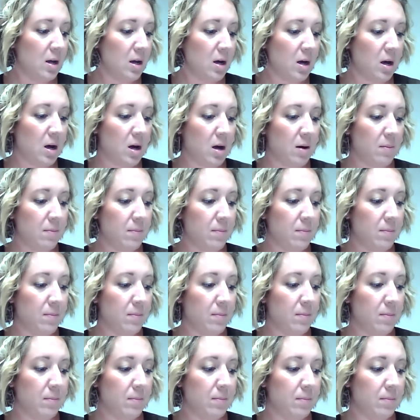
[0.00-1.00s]

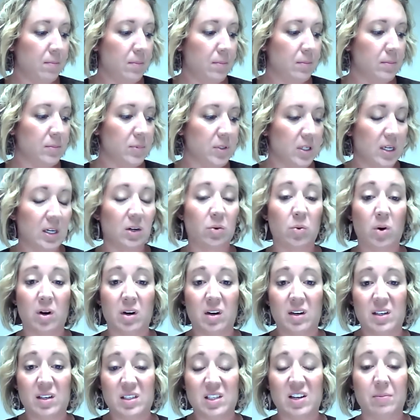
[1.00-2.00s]
And
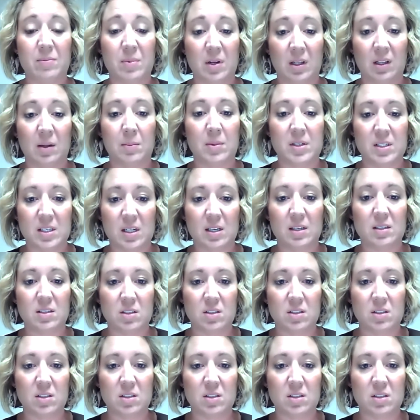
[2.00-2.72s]
quantities have been limited.